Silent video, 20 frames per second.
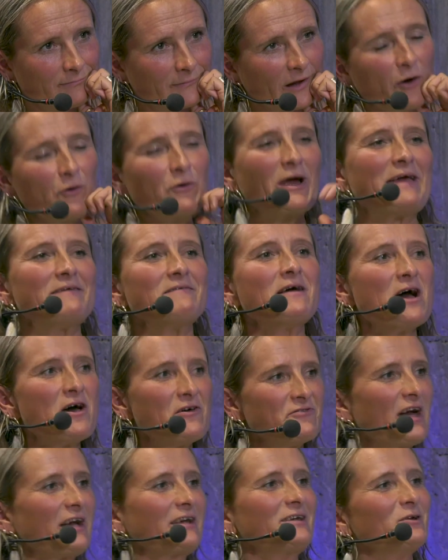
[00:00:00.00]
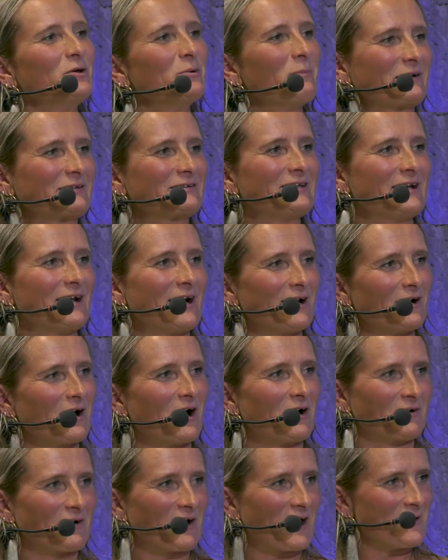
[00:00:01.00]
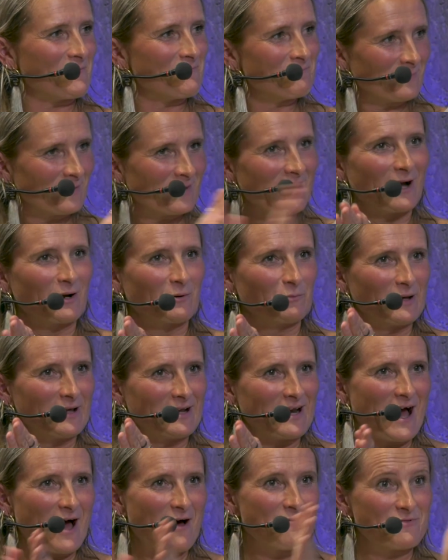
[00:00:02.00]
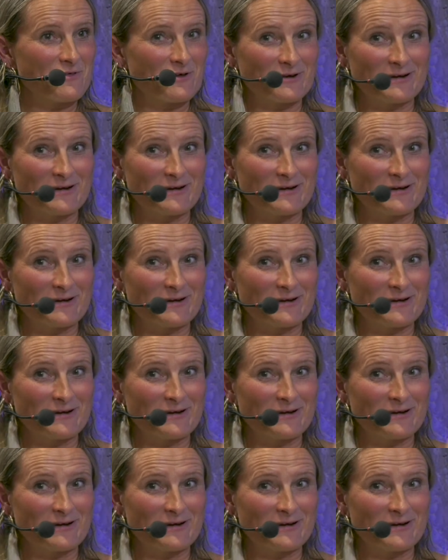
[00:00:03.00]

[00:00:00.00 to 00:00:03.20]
Okay, thank you, Martina and Andrey. And we'll have the